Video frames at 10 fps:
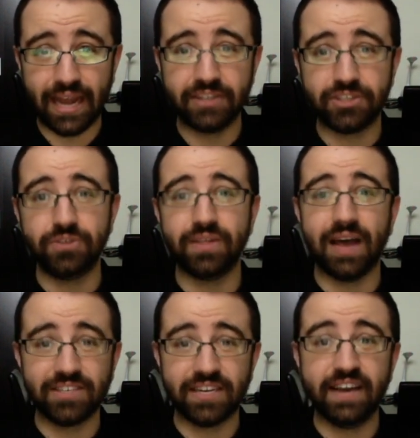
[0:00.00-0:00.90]
in
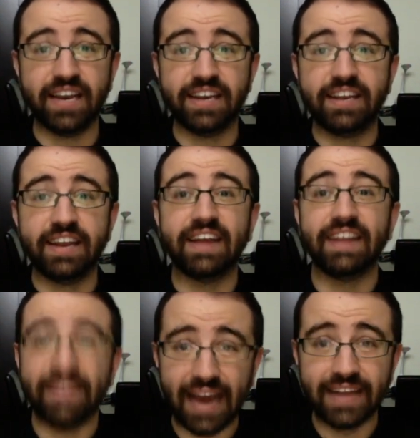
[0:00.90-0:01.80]

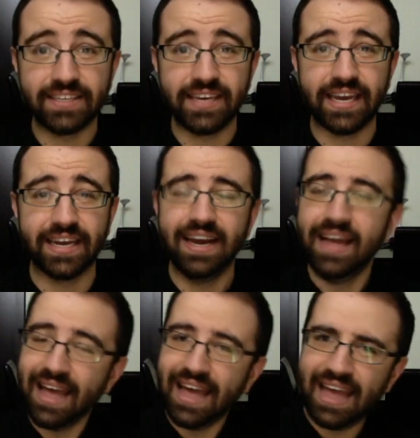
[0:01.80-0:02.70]
2019
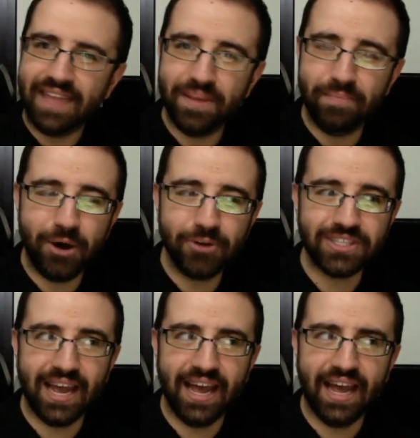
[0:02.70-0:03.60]
in the most